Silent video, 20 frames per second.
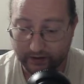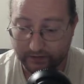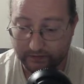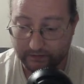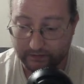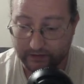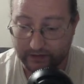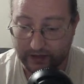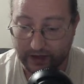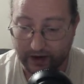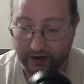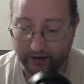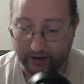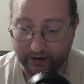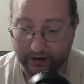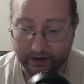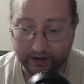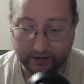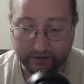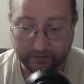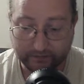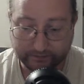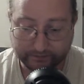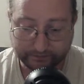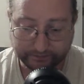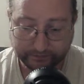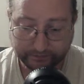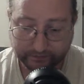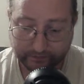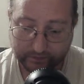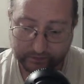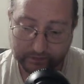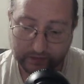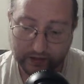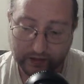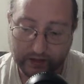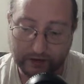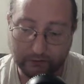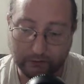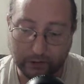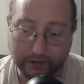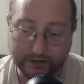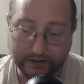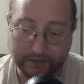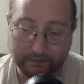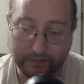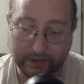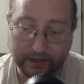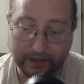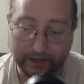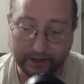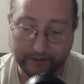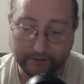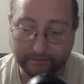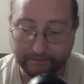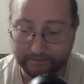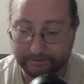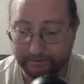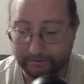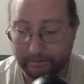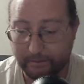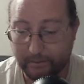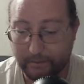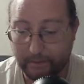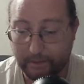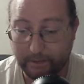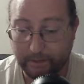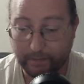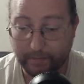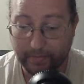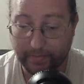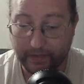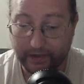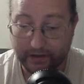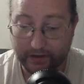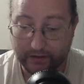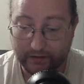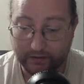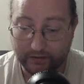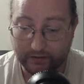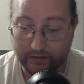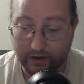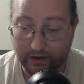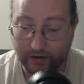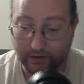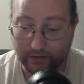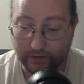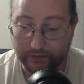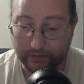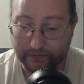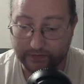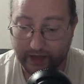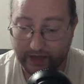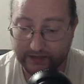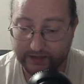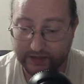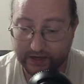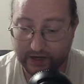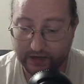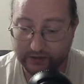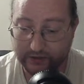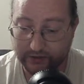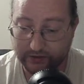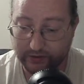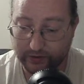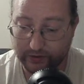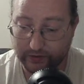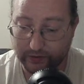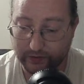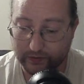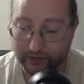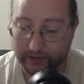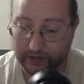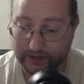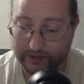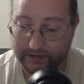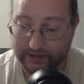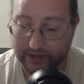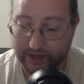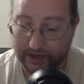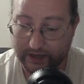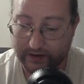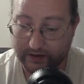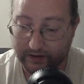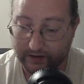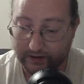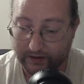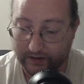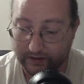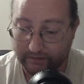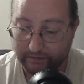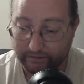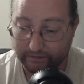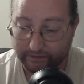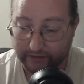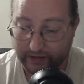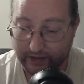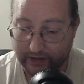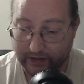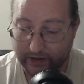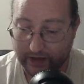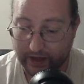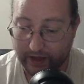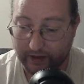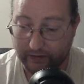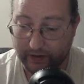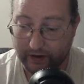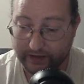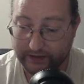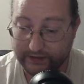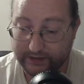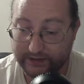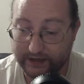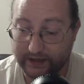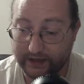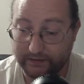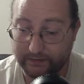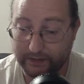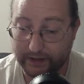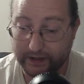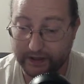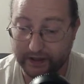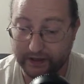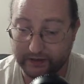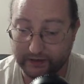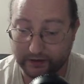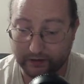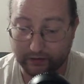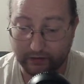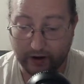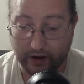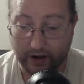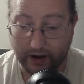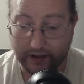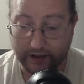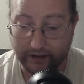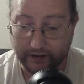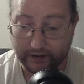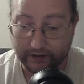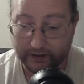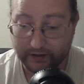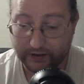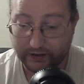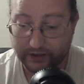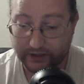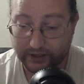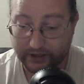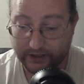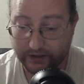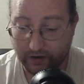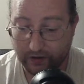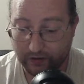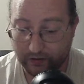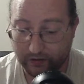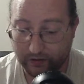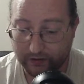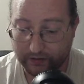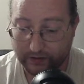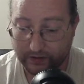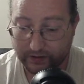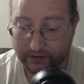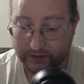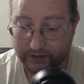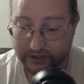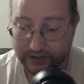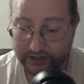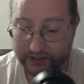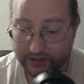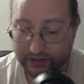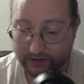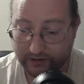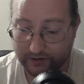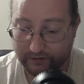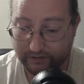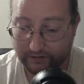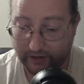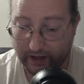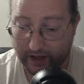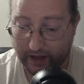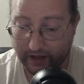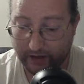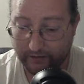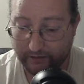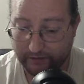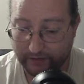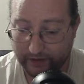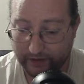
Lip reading: Gary. It was a bee." "No, that's not true," I said. And now I did begin to cry. "She's old. She's 35.